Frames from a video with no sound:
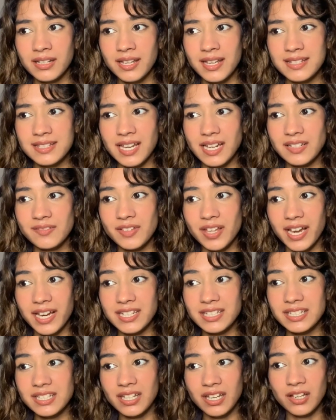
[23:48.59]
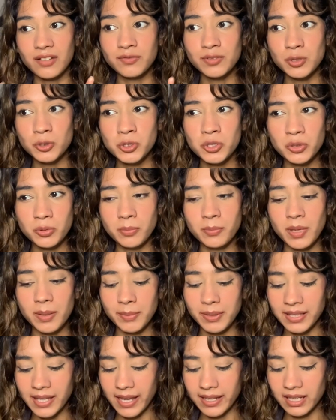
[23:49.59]
It's kind of the idea of you two
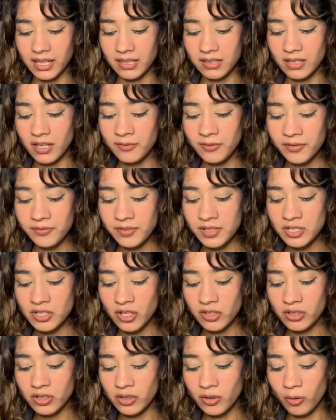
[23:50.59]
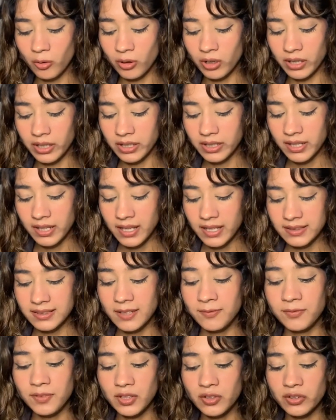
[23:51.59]
maybe can't get enough of each other, or
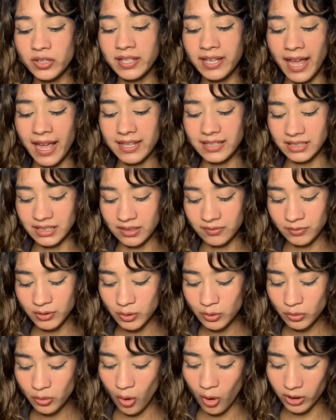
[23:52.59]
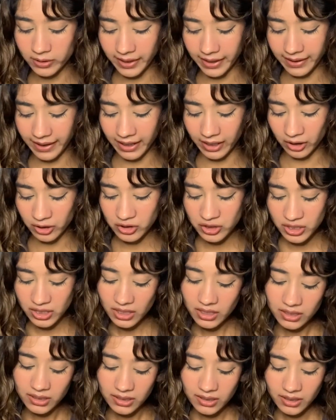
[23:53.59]
they feel they can't give you all that
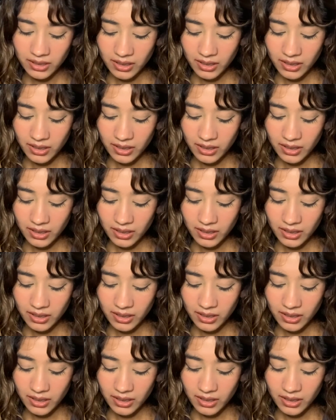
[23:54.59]
energy.